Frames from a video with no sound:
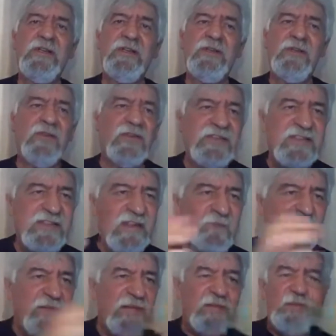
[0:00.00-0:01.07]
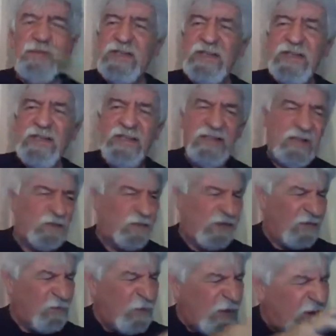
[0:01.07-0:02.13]
Not stuff that
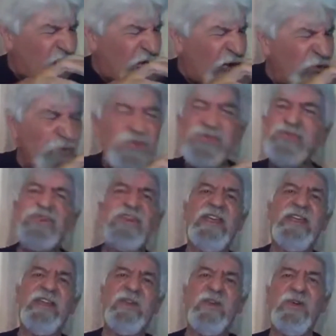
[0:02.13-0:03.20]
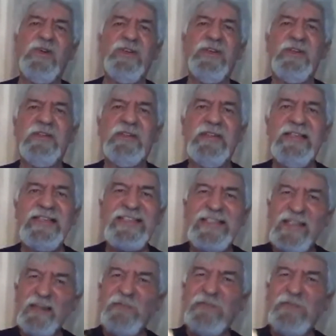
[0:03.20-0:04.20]
we glue together, Lord. Stuff